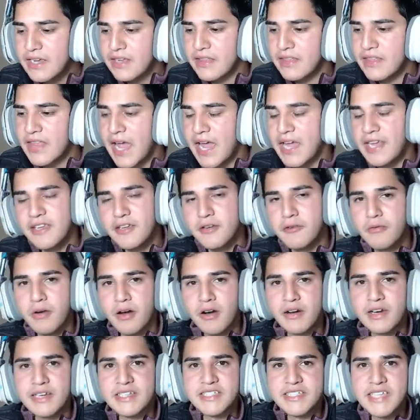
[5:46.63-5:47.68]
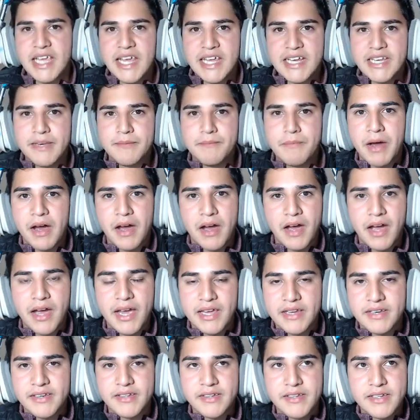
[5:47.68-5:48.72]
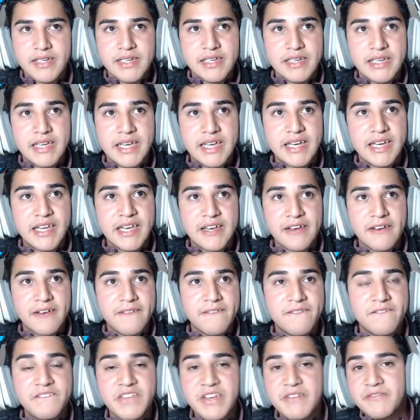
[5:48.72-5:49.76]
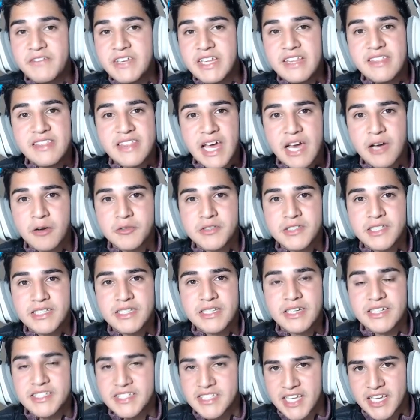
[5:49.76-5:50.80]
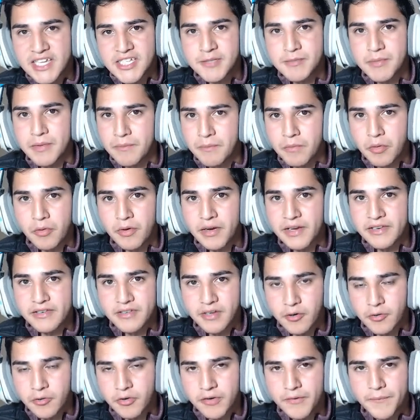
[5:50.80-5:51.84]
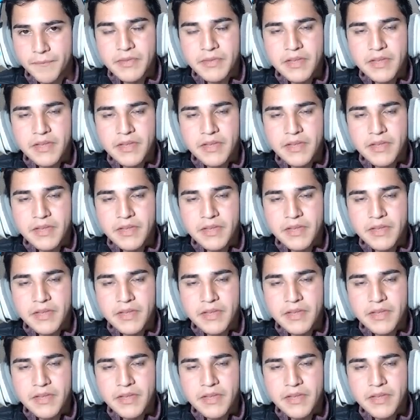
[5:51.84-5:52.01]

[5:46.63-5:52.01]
that UR is gated behind getting 50,000 assessment point total.